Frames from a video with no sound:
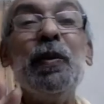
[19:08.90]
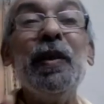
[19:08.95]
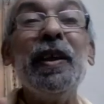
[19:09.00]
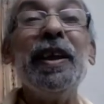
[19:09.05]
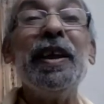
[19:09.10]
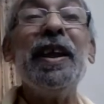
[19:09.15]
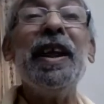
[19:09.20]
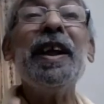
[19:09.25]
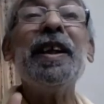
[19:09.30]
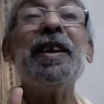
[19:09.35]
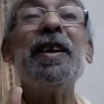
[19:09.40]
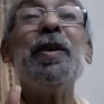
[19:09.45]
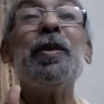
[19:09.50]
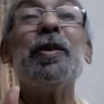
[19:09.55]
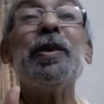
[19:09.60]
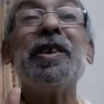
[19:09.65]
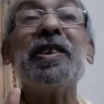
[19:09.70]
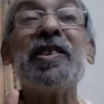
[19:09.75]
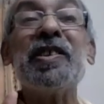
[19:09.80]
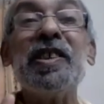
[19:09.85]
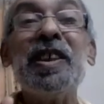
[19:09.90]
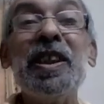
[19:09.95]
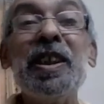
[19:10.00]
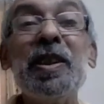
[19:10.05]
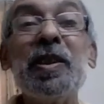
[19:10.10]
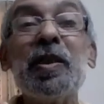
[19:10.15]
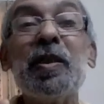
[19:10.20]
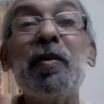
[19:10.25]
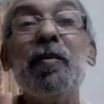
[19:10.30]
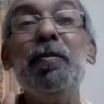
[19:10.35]
get into the
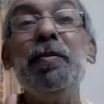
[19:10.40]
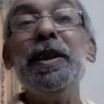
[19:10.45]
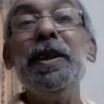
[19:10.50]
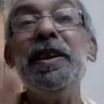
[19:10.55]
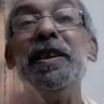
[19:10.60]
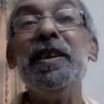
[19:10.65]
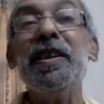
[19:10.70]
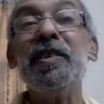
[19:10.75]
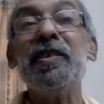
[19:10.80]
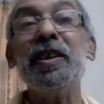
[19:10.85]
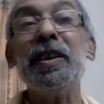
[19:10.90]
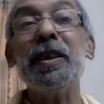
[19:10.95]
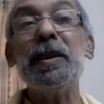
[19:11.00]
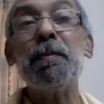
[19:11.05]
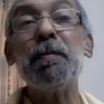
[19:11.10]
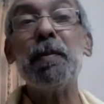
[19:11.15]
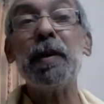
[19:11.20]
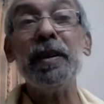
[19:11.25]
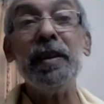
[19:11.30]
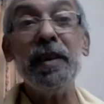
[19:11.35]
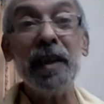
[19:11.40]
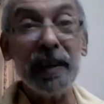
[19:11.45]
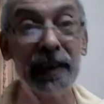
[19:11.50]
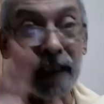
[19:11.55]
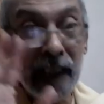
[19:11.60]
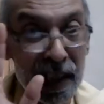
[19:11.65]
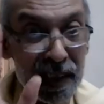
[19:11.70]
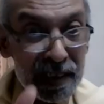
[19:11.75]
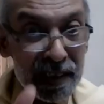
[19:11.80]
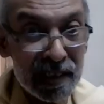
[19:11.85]
state of being a Sthita Prajna.
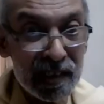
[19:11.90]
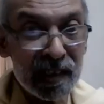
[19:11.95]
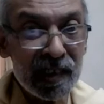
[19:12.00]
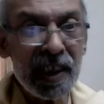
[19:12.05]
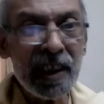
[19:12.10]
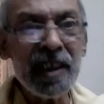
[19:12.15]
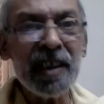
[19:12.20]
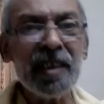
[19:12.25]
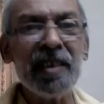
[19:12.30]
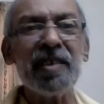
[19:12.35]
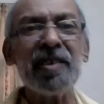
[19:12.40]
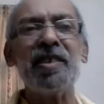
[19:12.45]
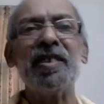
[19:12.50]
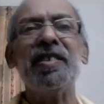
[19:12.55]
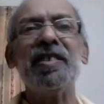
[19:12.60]
That state